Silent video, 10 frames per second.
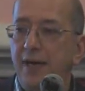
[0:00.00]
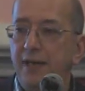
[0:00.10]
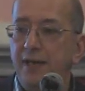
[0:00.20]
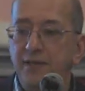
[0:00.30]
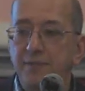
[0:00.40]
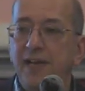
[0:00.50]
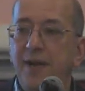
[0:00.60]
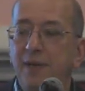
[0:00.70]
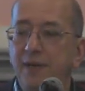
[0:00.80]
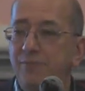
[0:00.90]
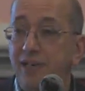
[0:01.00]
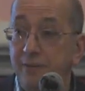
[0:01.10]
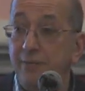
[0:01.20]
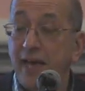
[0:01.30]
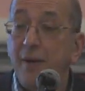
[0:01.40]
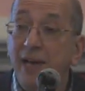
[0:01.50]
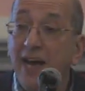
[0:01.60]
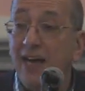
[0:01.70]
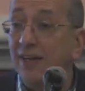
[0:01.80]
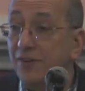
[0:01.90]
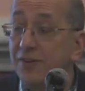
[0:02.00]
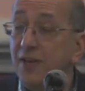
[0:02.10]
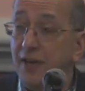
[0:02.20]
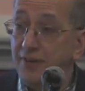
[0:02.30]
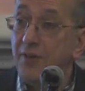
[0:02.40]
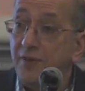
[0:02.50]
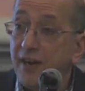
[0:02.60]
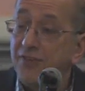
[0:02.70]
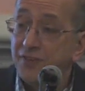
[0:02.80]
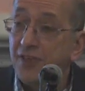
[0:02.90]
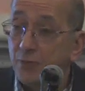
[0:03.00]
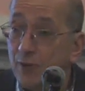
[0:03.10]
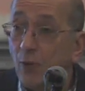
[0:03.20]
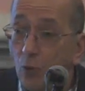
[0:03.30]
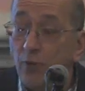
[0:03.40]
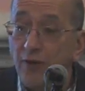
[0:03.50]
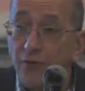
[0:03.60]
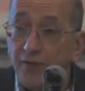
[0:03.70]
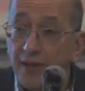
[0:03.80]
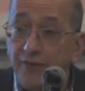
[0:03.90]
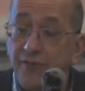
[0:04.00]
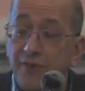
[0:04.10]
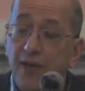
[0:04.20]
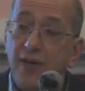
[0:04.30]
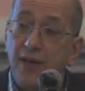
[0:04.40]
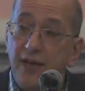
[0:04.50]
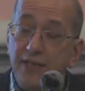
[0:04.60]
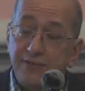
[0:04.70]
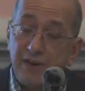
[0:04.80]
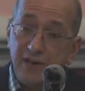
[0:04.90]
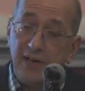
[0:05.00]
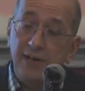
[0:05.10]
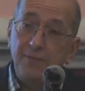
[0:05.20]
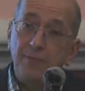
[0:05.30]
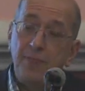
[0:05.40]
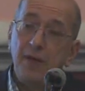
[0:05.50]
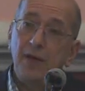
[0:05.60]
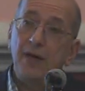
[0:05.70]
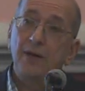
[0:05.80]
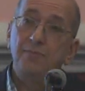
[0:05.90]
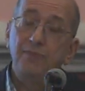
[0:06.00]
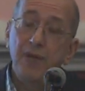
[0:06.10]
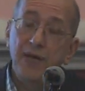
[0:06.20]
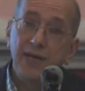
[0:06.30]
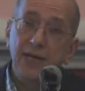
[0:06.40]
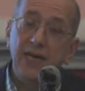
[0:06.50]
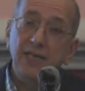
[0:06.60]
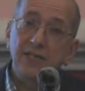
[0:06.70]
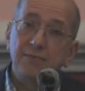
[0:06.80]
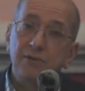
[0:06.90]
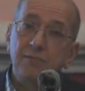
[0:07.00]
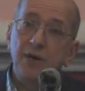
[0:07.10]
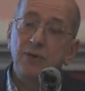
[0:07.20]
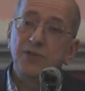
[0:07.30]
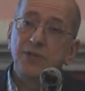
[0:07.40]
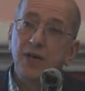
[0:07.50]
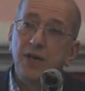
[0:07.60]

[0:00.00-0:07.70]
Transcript: England become, a, Britain become an island. So he's very concerned with all those things. He's very um, keen to promote